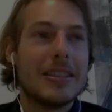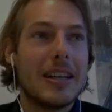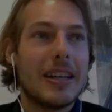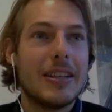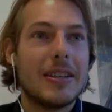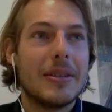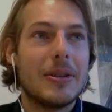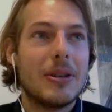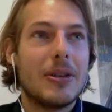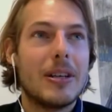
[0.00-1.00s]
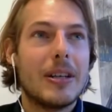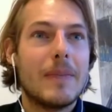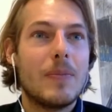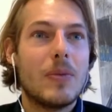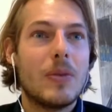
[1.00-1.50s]
is that
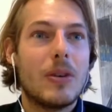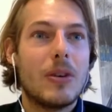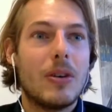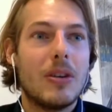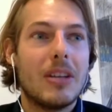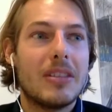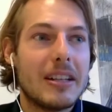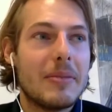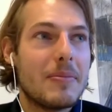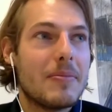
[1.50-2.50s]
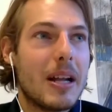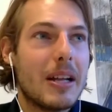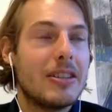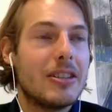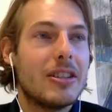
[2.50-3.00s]
Online Tenant
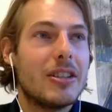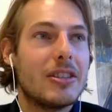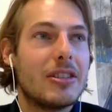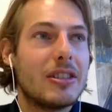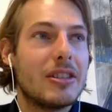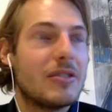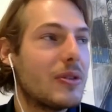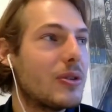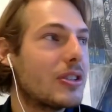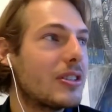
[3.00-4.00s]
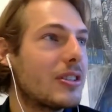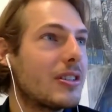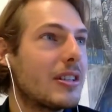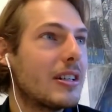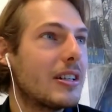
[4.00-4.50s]
Manager is focused on,